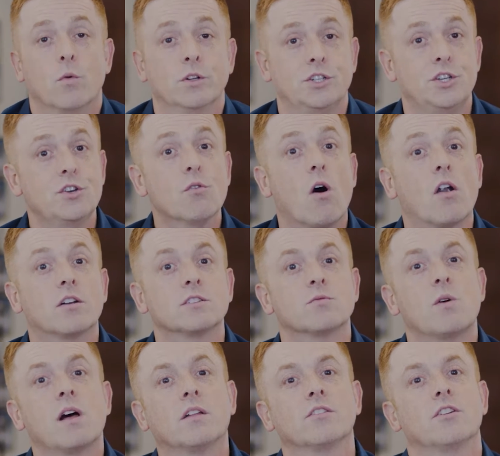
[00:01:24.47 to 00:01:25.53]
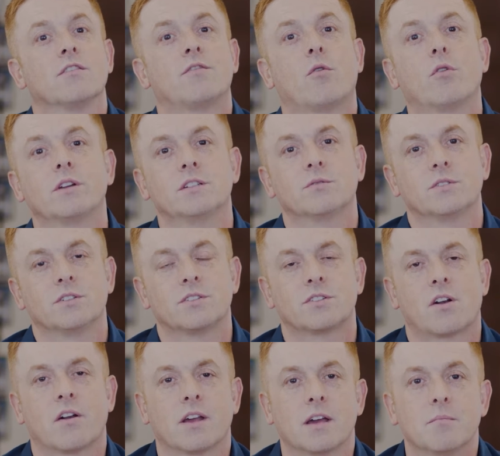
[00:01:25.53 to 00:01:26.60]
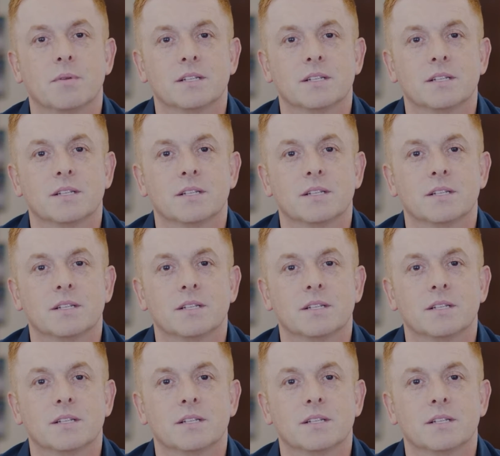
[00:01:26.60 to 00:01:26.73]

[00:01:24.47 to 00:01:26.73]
which you are as well in your 40s when you're starting a